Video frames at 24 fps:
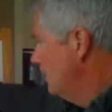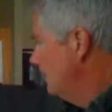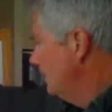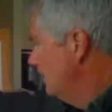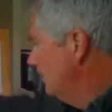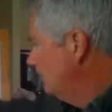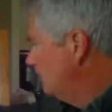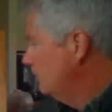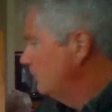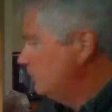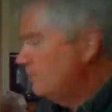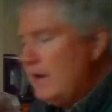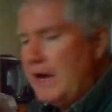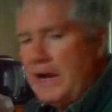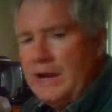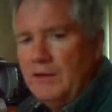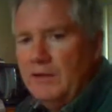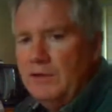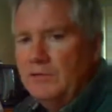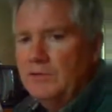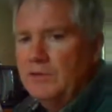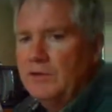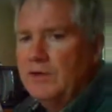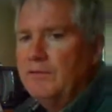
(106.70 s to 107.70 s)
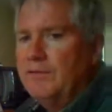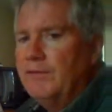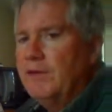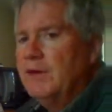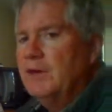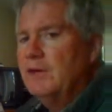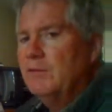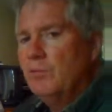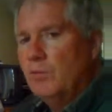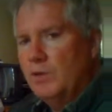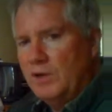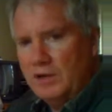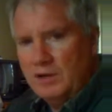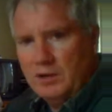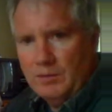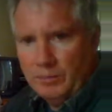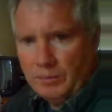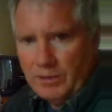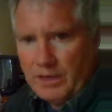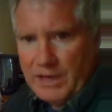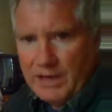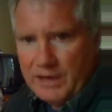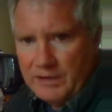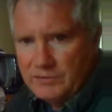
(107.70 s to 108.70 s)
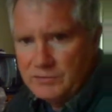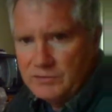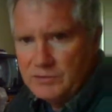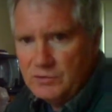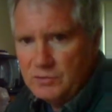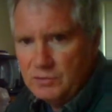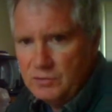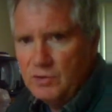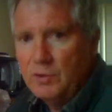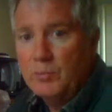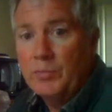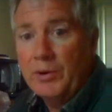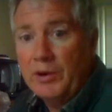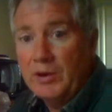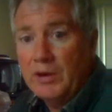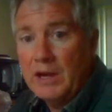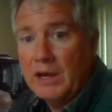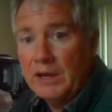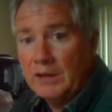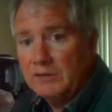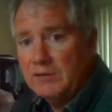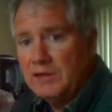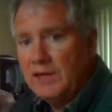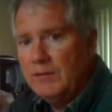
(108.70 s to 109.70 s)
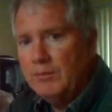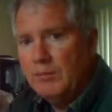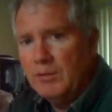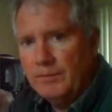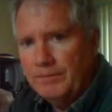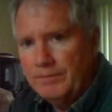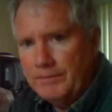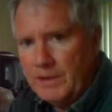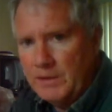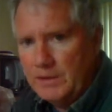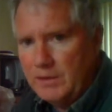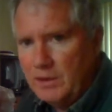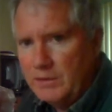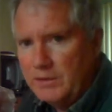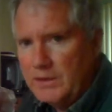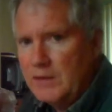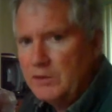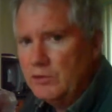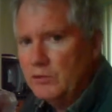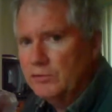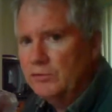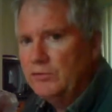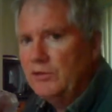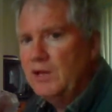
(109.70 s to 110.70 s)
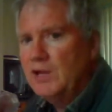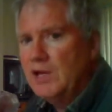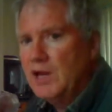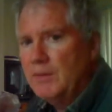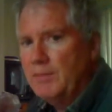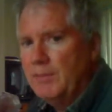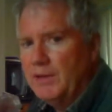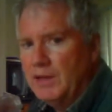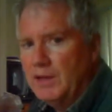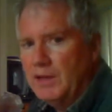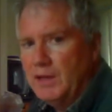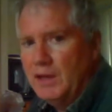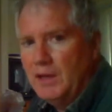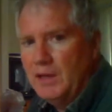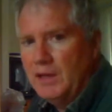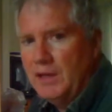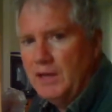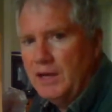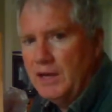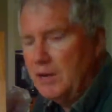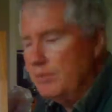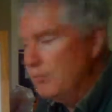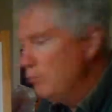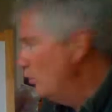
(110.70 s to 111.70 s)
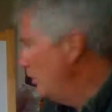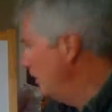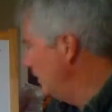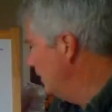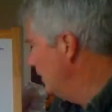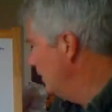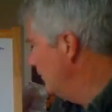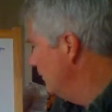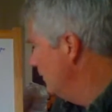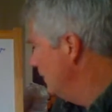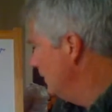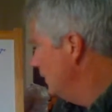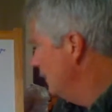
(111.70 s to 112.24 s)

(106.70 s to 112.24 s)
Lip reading: This is highly significant when it applies to the periodic table that you'll see coming at any point now.